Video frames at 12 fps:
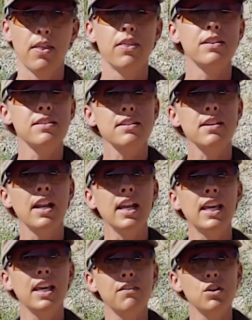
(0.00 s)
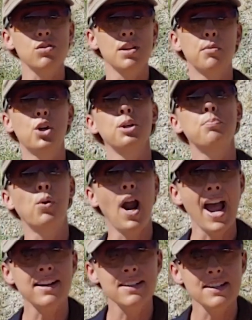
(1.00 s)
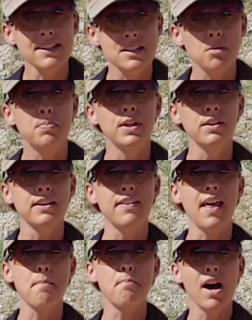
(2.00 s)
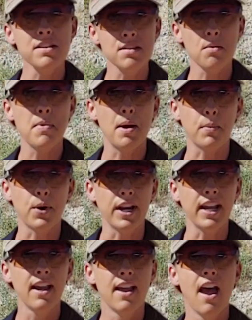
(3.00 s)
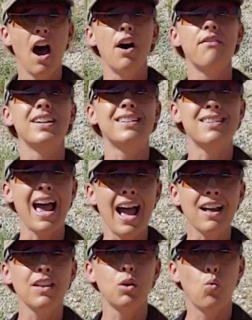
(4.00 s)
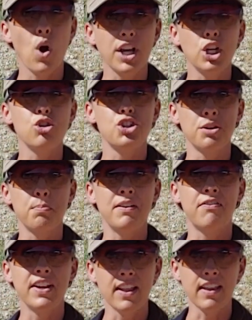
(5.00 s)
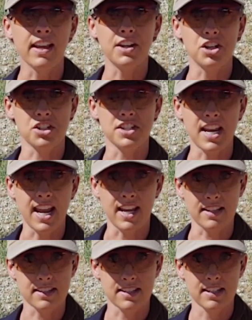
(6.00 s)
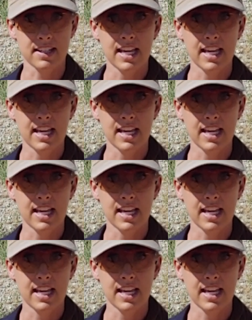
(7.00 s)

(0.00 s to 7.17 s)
This is going to give you some good practice to build in that muscle memory of exactly what you should be feeling in your stance.